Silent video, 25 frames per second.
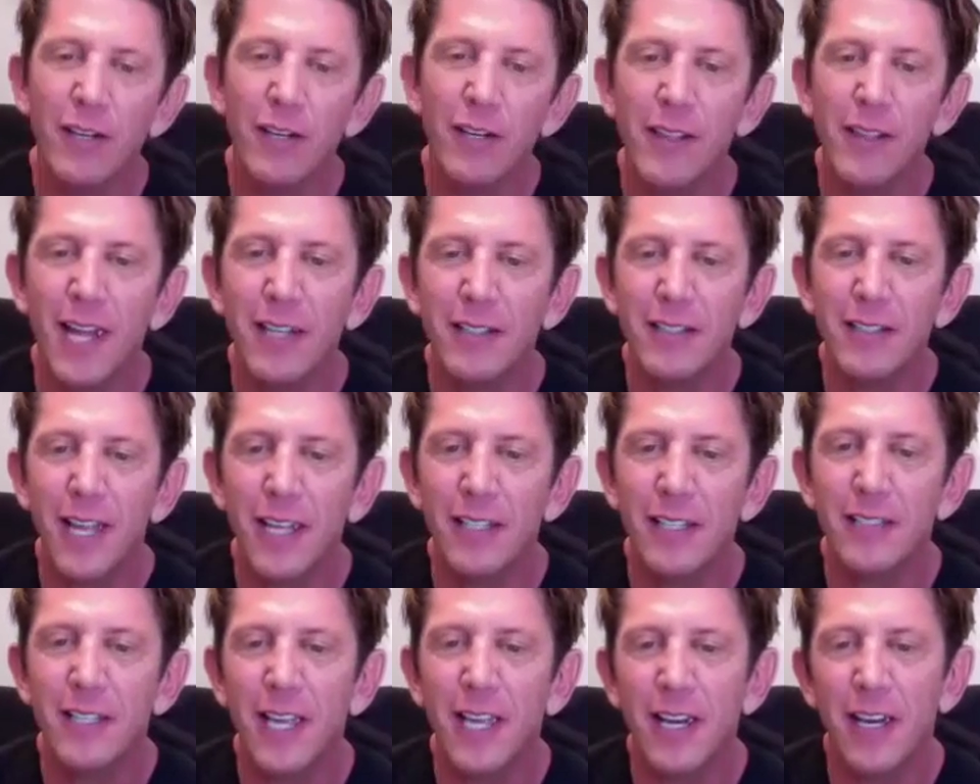did that
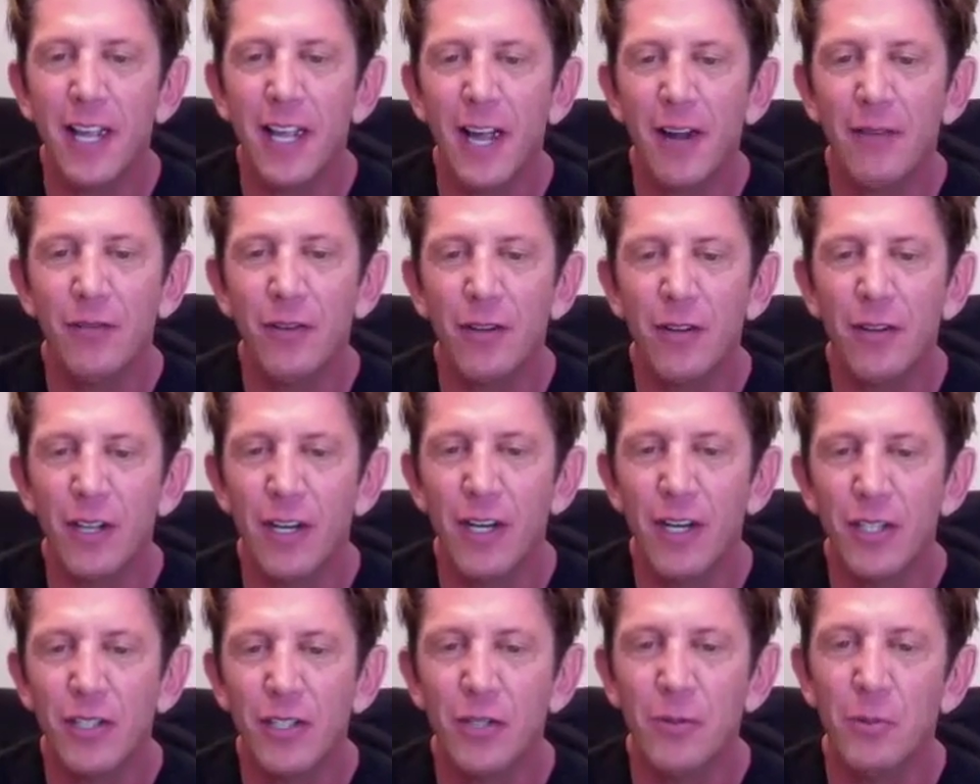take, Sandy, after
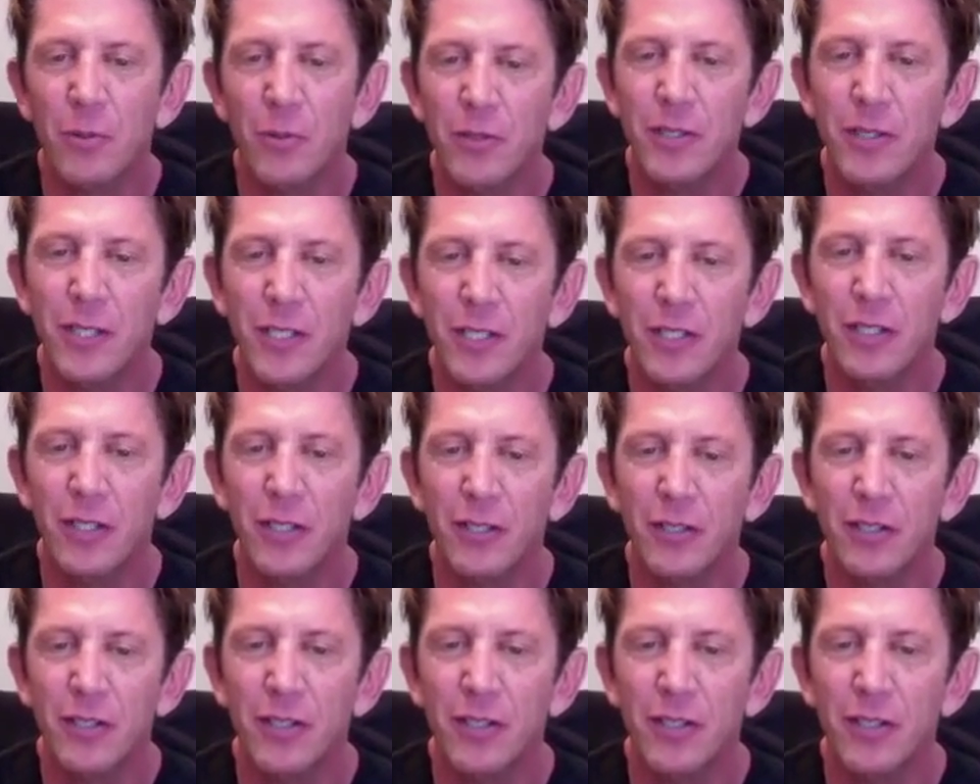the initial procedure?